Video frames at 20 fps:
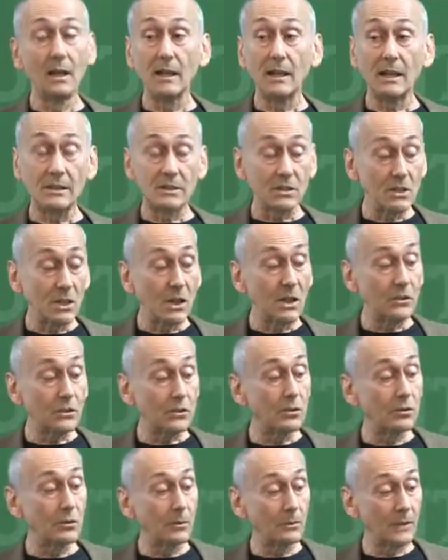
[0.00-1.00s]
It's not
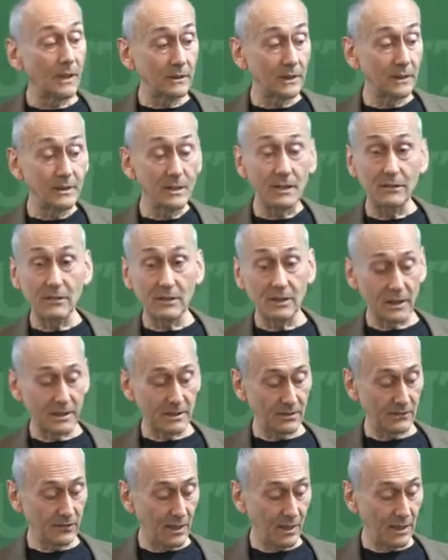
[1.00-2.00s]
true about these other
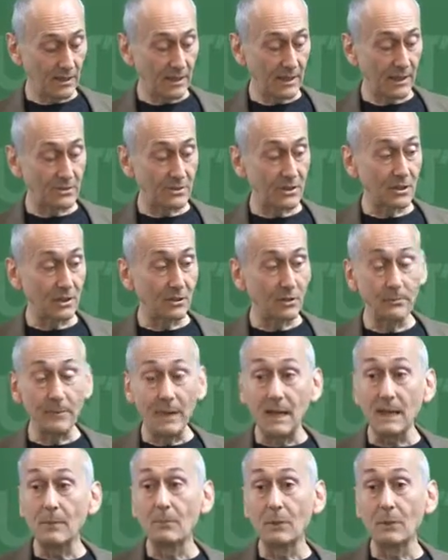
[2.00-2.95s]
kinds of contents, though. Many